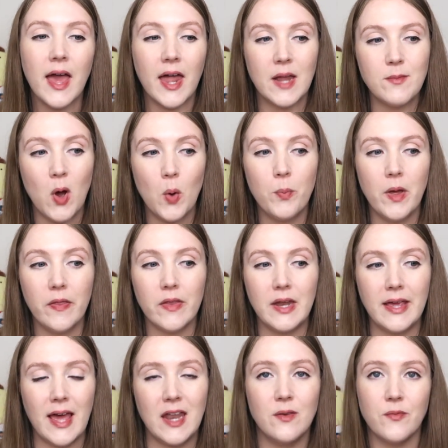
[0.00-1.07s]
and I'm hoping that
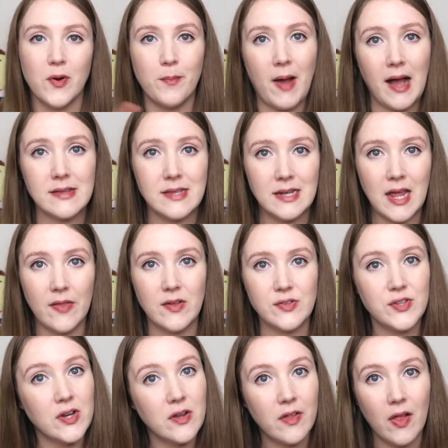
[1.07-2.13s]
again for Boxing Day
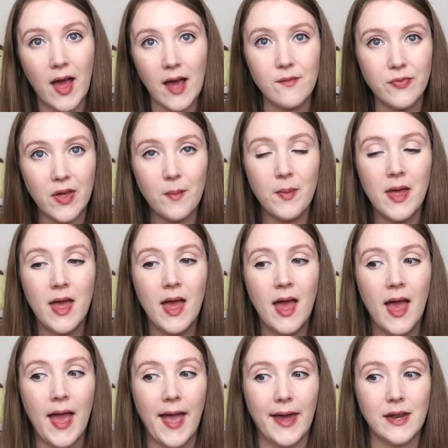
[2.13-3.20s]
this year they'll have them,
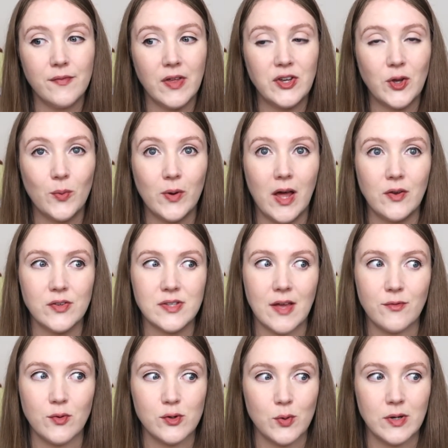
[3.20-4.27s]
and if they don't, I'll just
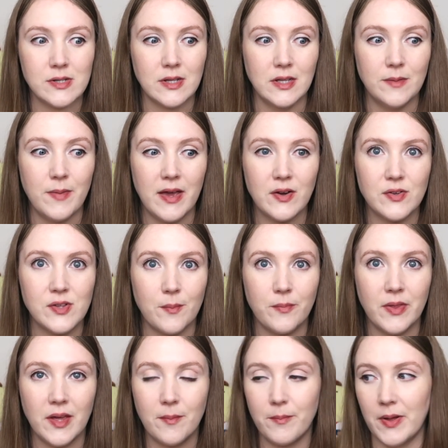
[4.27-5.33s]
have to resort to eBay or
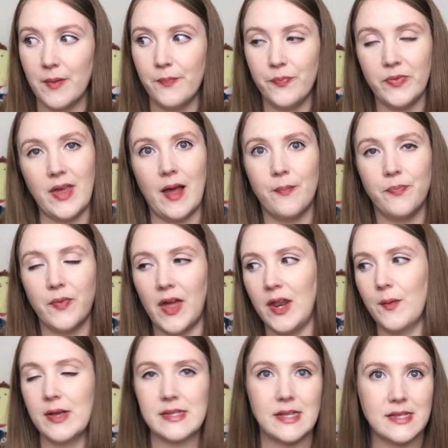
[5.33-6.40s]
something. But yeah,
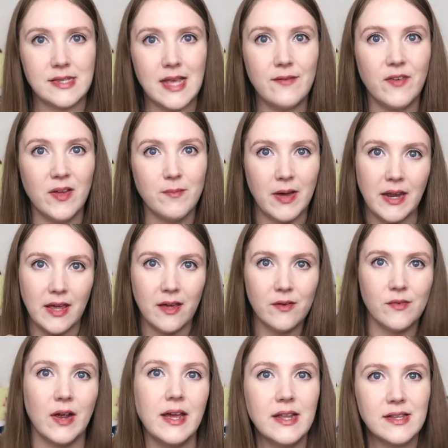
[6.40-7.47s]
anyways, saving money,
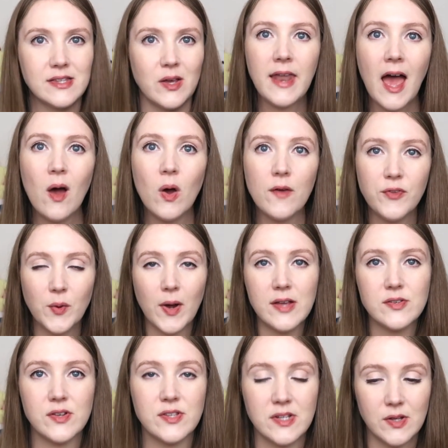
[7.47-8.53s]
right? Now, if you
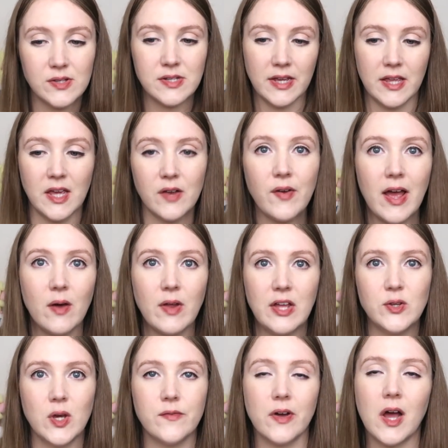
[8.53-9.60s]
guys are still sticking around, I
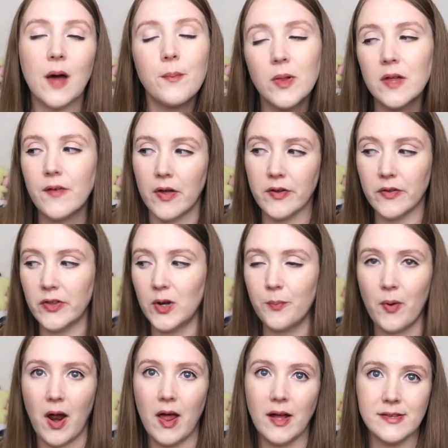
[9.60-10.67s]
do have a couple of other little
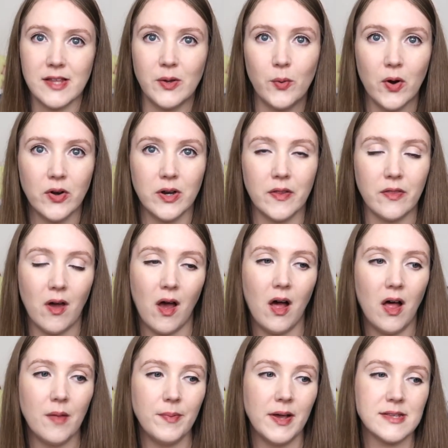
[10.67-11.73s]
products I ordered in the
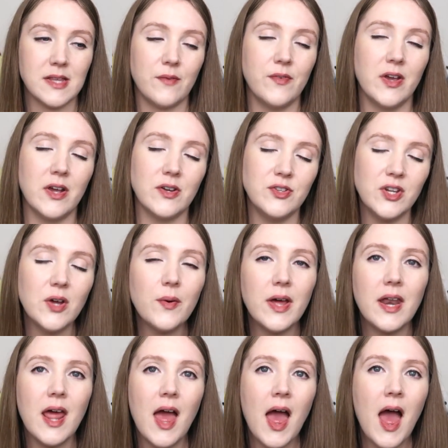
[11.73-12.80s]
haul because I figured, you know
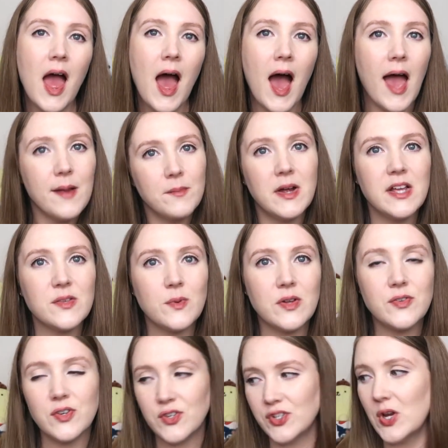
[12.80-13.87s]
what, I might as
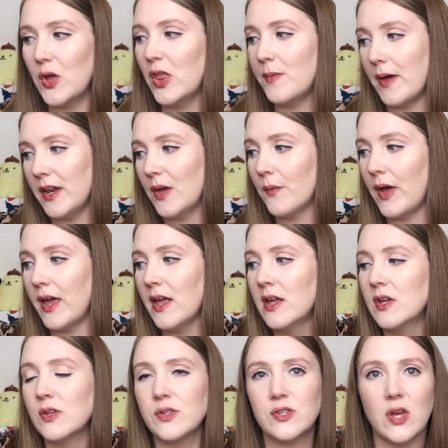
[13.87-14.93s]
well just show them anyway.
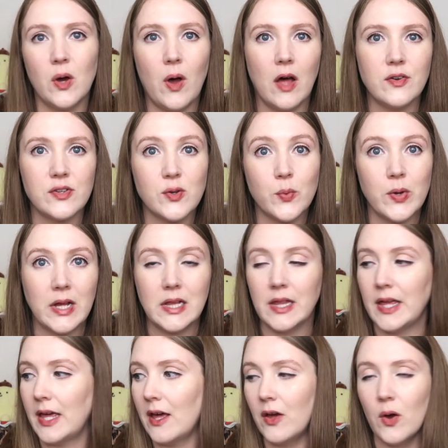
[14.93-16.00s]
So I'll just
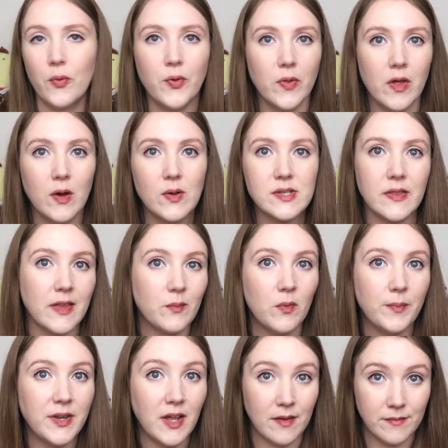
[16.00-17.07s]
quickly go through those and then
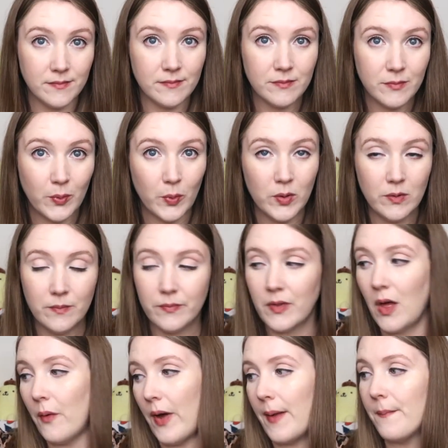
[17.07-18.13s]
we'll be done. Cool?
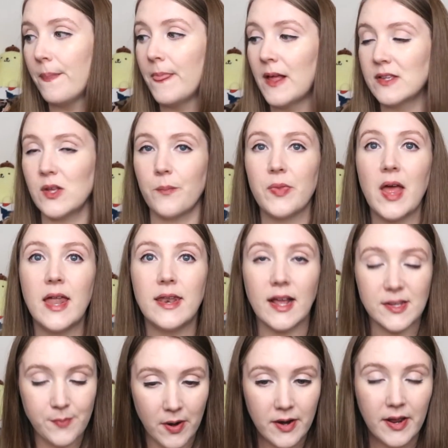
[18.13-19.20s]
Okay, so
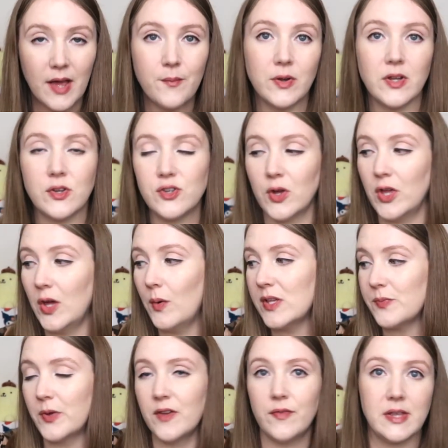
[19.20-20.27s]
next product I want to show you
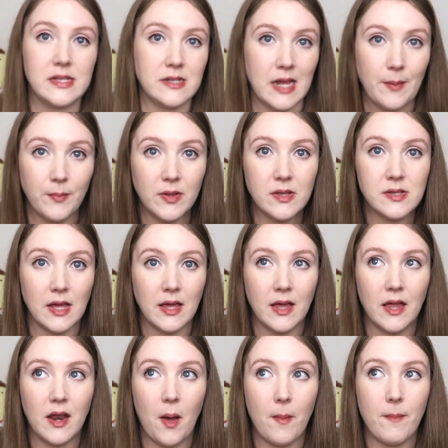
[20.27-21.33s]
is one of the staples
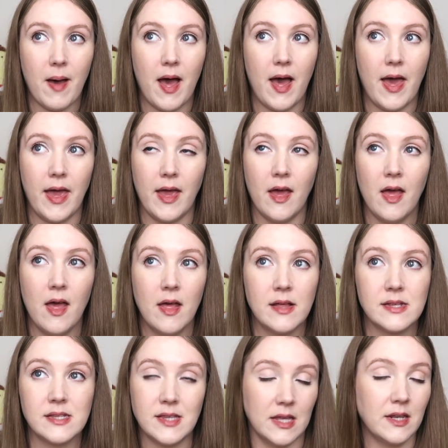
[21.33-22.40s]
in my
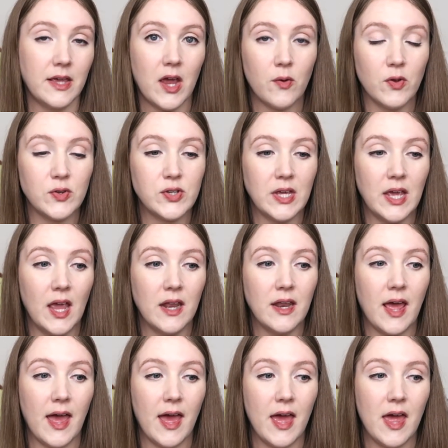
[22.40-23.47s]
skincare
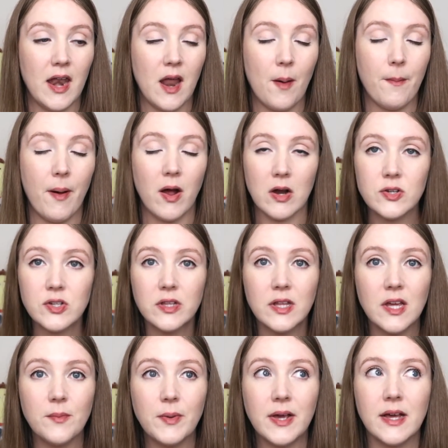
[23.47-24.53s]
routine, and
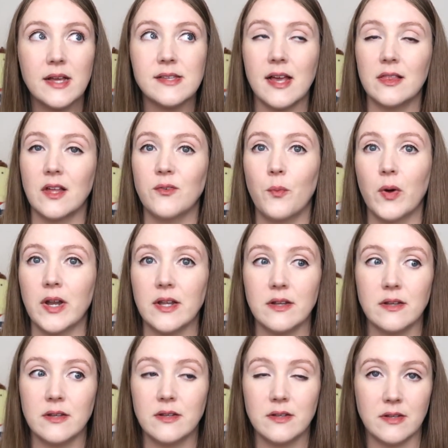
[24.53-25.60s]
partially because I love what it
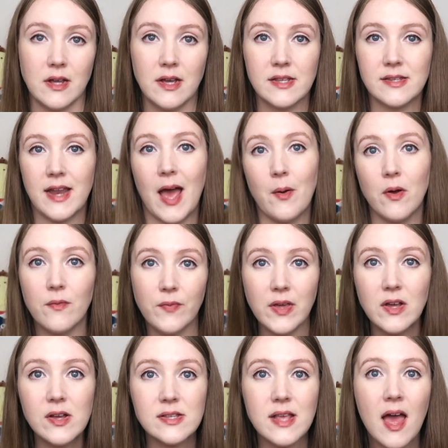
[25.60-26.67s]
does and how it
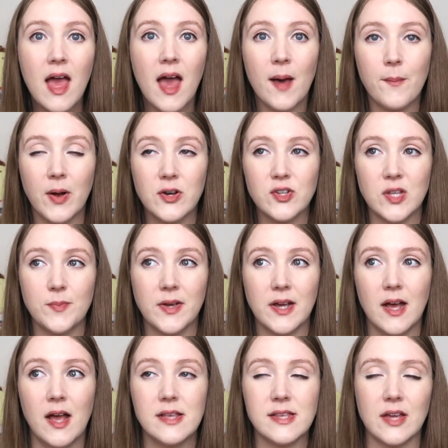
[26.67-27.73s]
feels, and partially
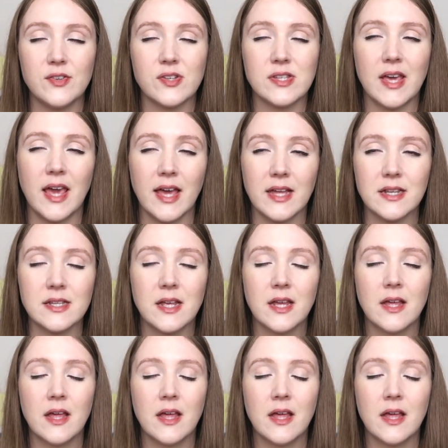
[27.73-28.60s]
because I just can't